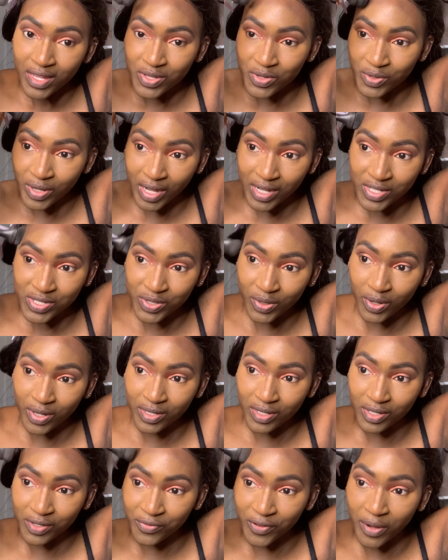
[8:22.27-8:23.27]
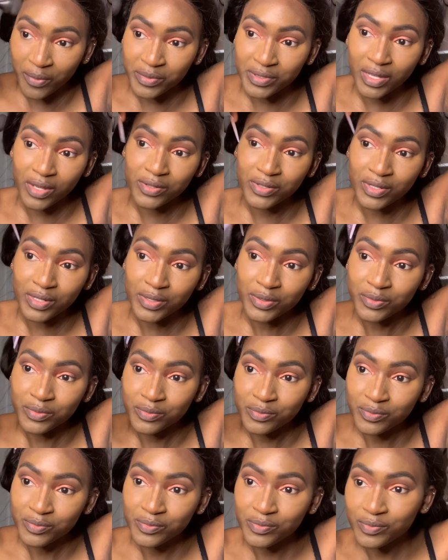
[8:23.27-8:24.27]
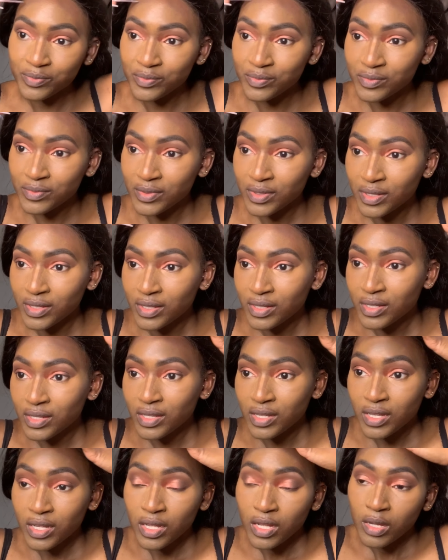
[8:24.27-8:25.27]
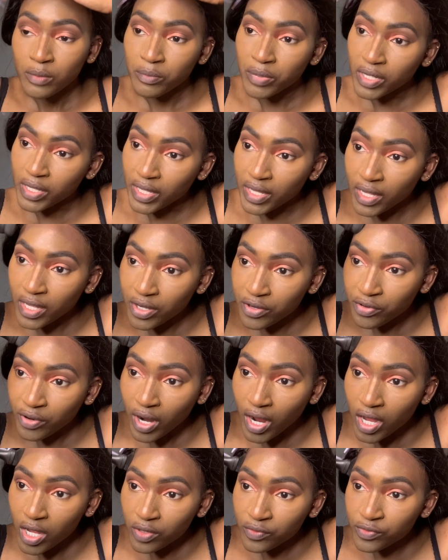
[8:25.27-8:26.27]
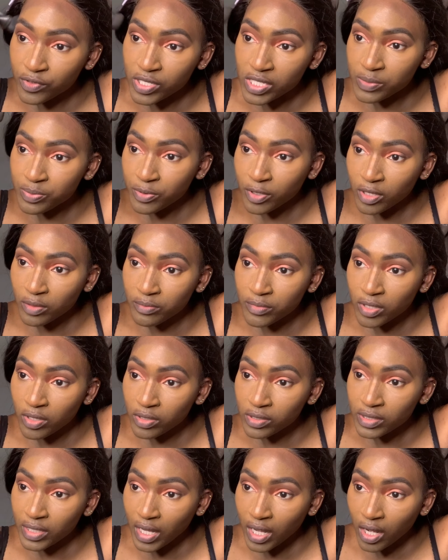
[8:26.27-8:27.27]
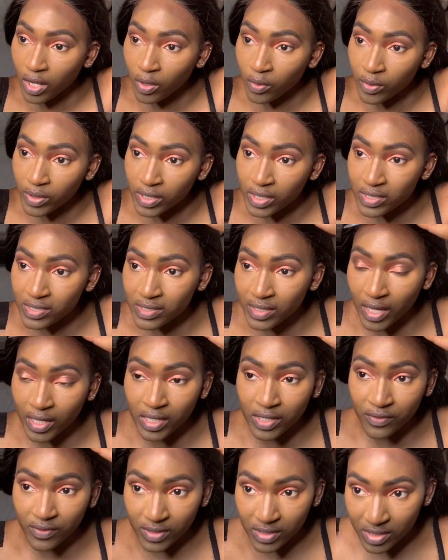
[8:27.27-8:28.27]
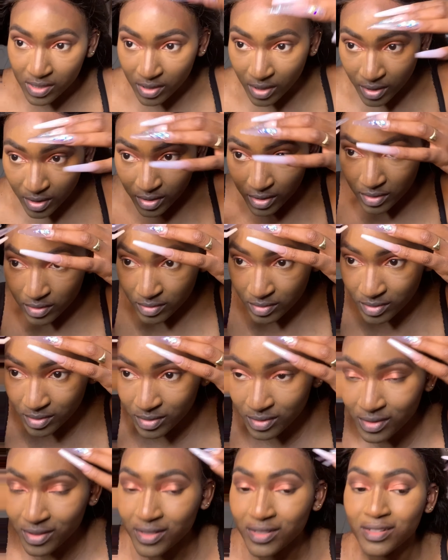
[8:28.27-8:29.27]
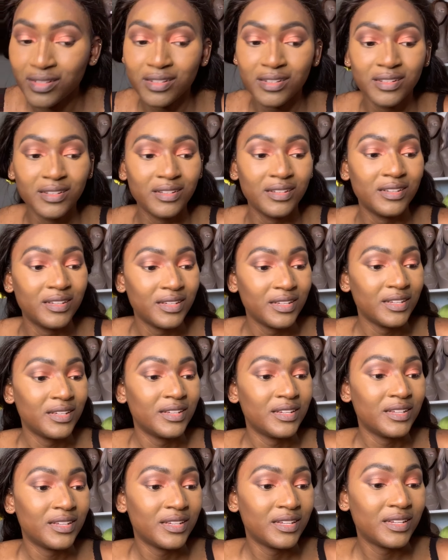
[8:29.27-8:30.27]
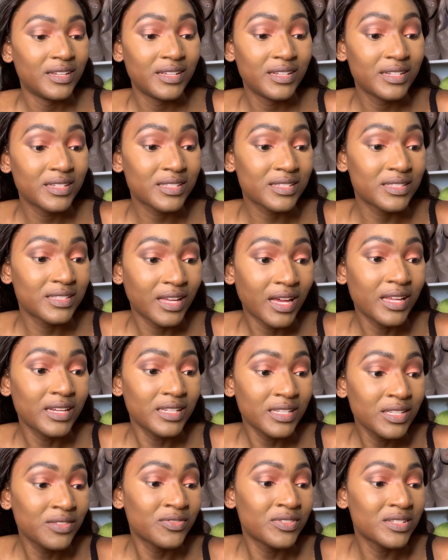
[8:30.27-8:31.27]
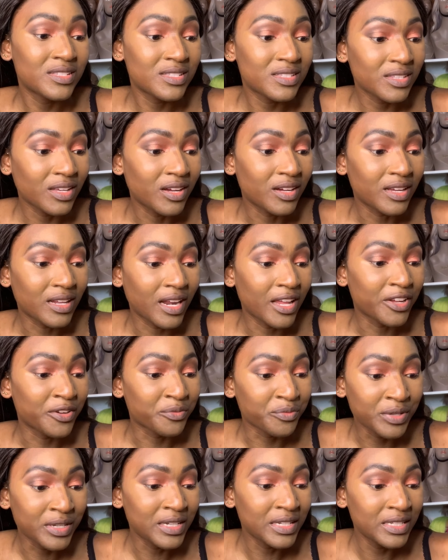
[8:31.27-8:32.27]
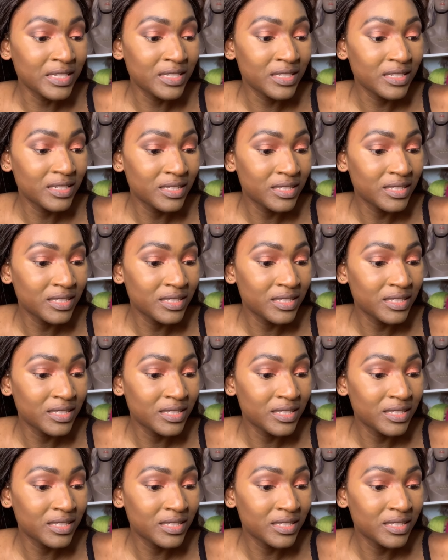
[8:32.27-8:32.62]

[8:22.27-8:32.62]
you guys saw it look fine without the glue. But can't cry over spilled milk now, and it's not even stuck. It's not even stuck, like really?